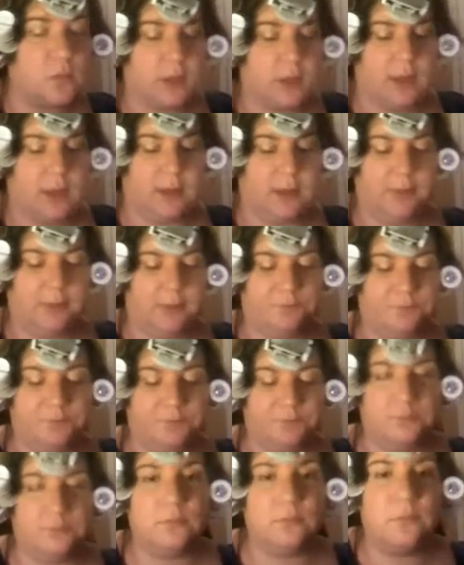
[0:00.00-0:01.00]
So
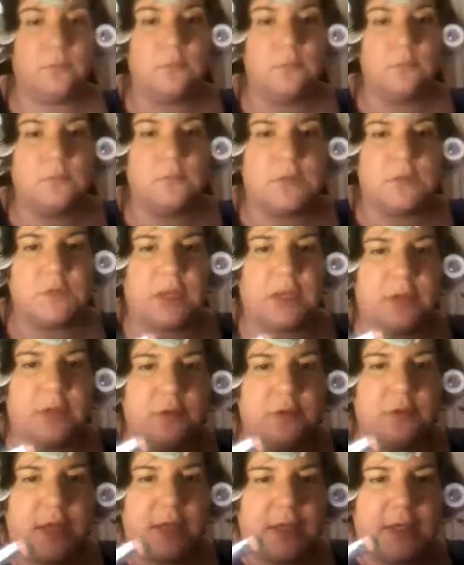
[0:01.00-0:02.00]
yeah,
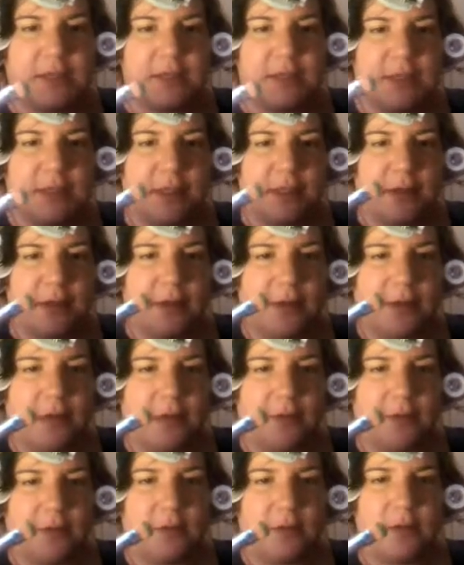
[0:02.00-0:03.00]
you can kind of see on
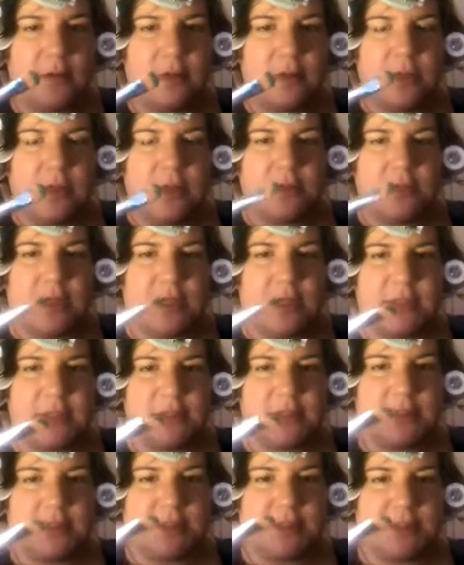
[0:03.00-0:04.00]
here. So yeah, so
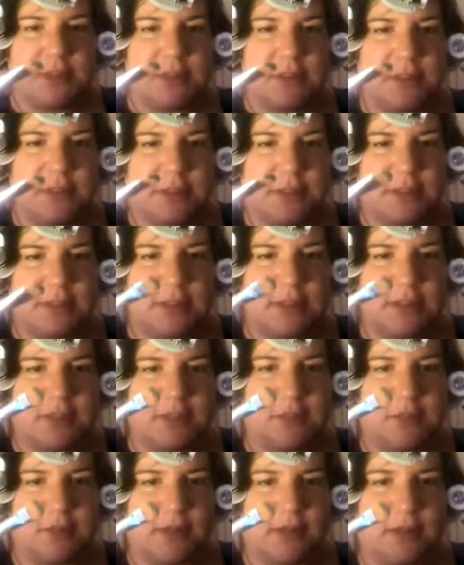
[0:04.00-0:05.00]
this is this little NYX
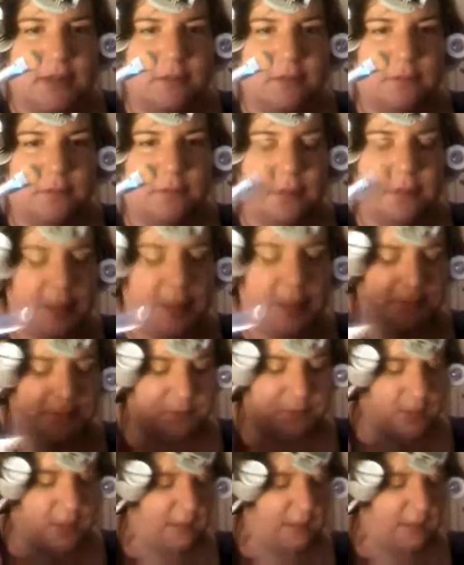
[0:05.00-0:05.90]
cosmetic thing.